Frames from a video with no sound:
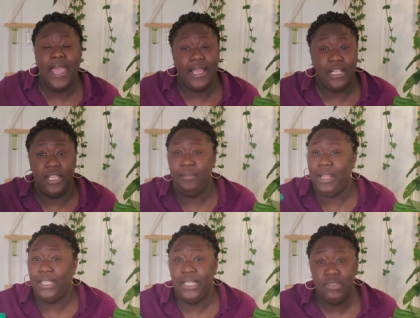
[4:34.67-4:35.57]
and clean
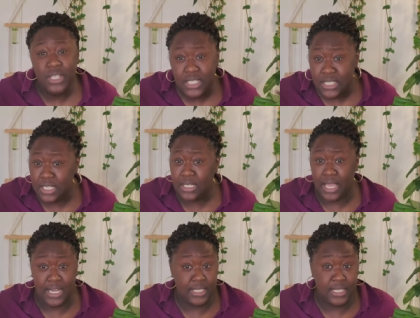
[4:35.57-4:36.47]
my leaves and it,
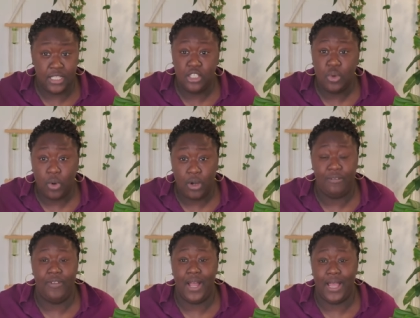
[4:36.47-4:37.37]
and it tends to work
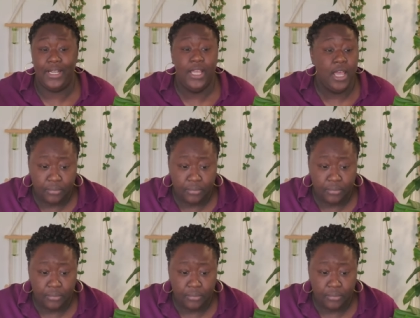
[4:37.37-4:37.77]
fine.